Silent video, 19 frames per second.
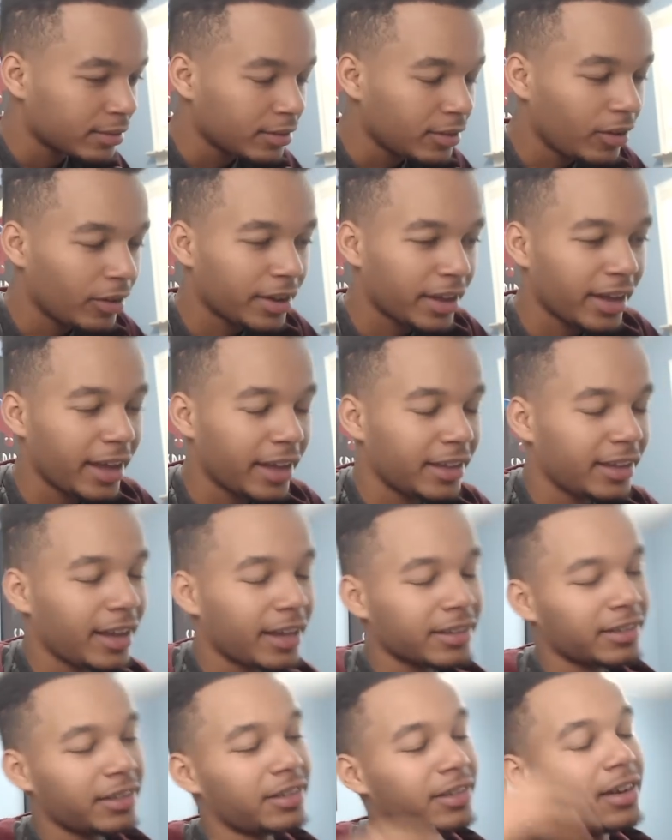Okay, yeah,
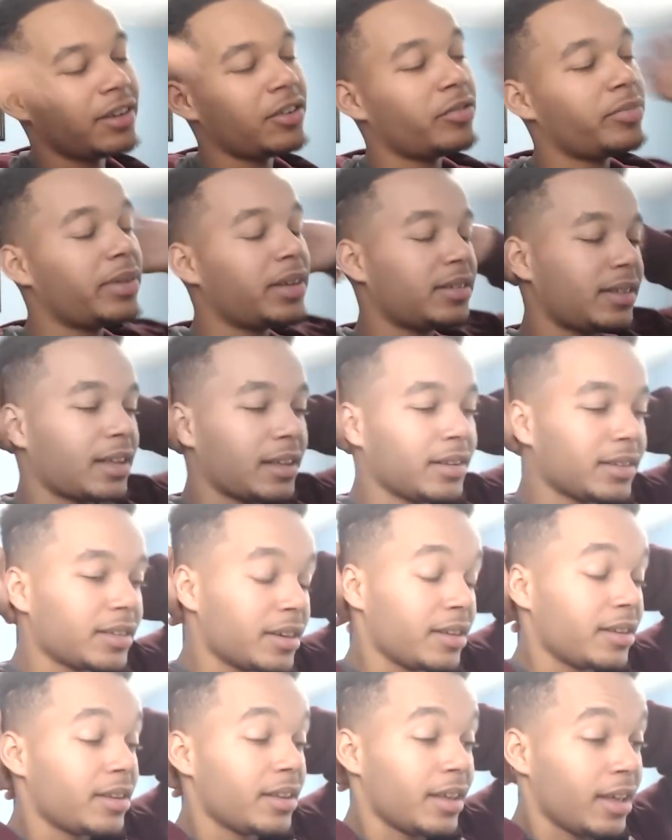he's got a new place now. That's
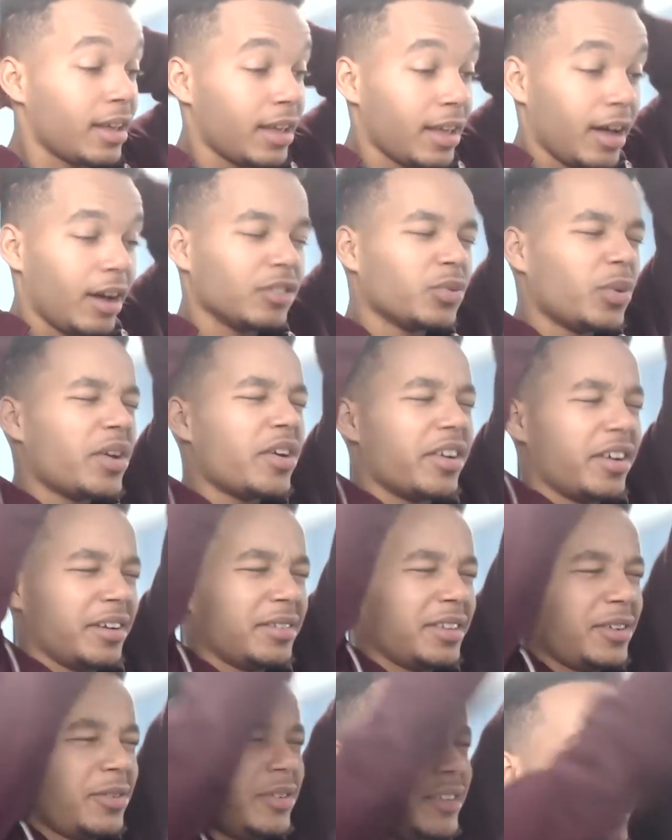good. I was wondering. I was
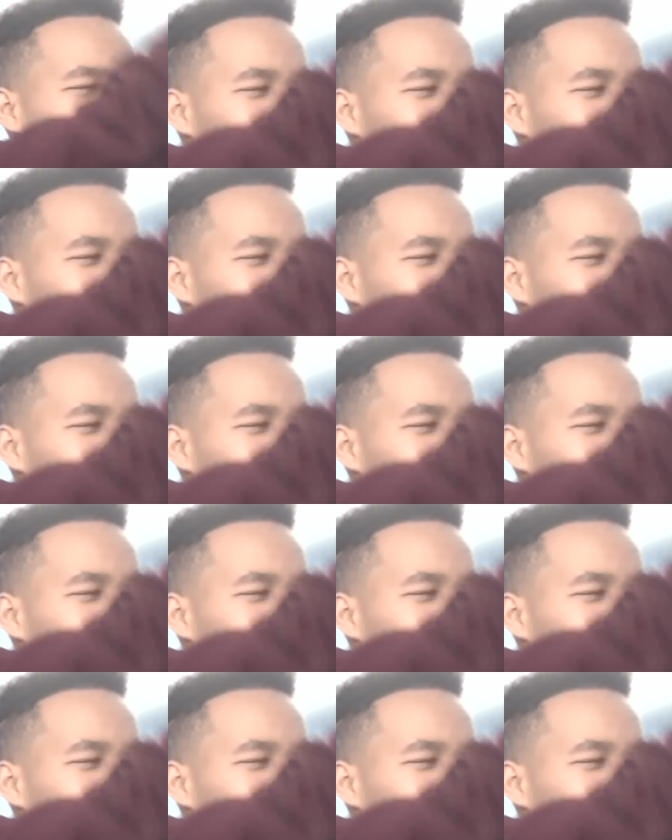like, where's he